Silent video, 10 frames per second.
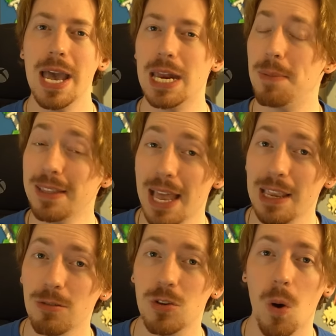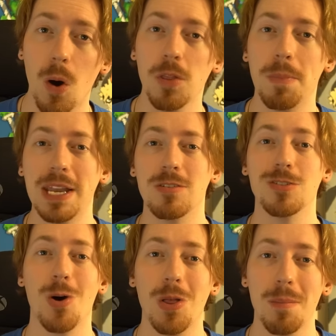And a big thank you to all the
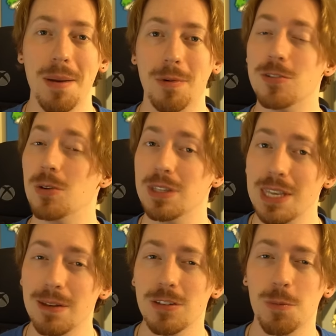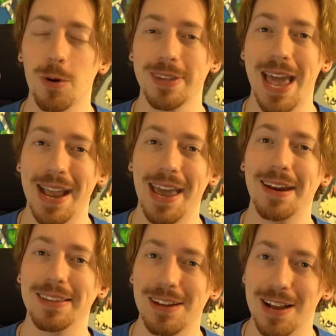patrons, all the members who continue to support the heck out
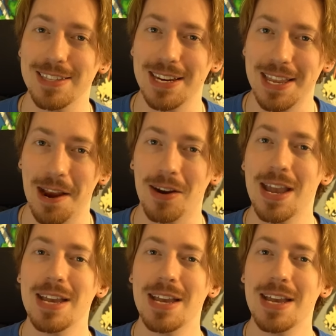of the content here.